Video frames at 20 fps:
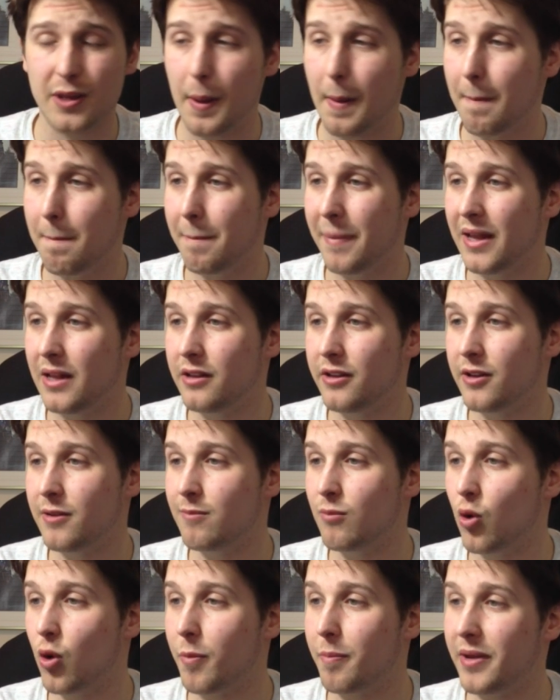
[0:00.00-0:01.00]
1 million
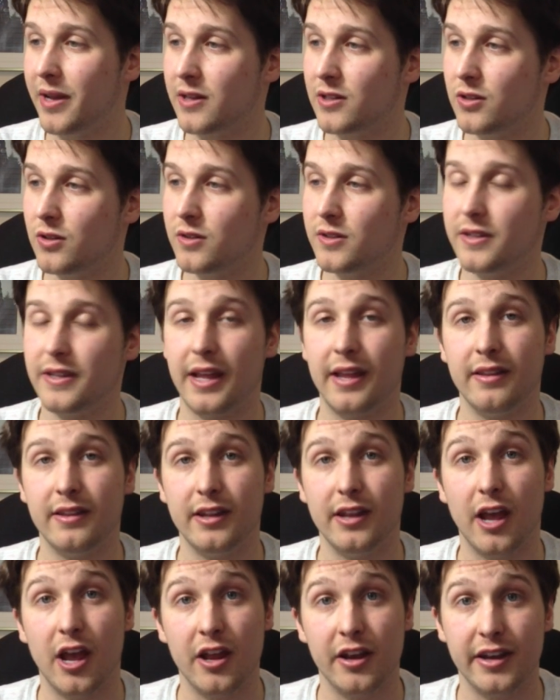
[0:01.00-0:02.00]
more pixels than
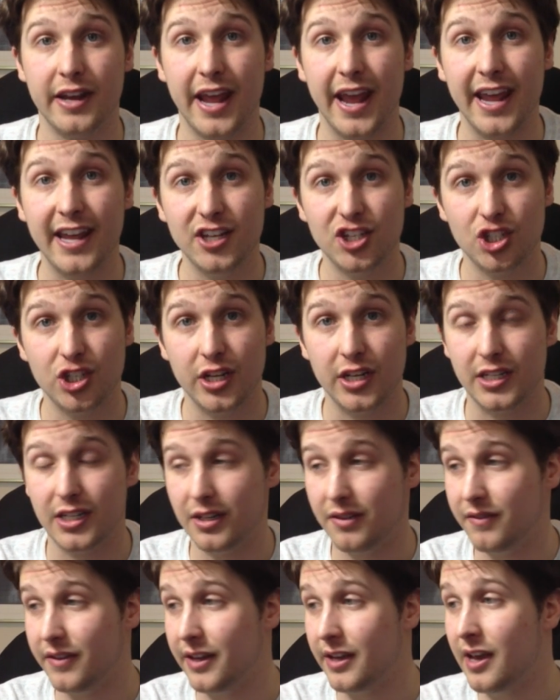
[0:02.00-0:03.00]
an HD
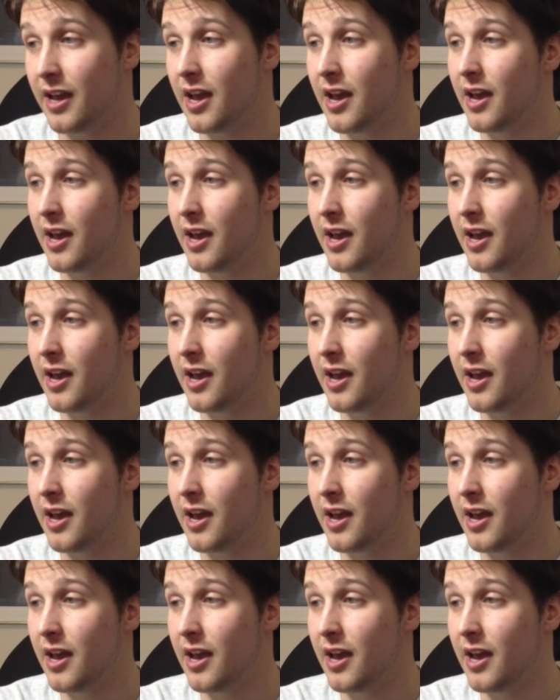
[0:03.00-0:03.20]
TV.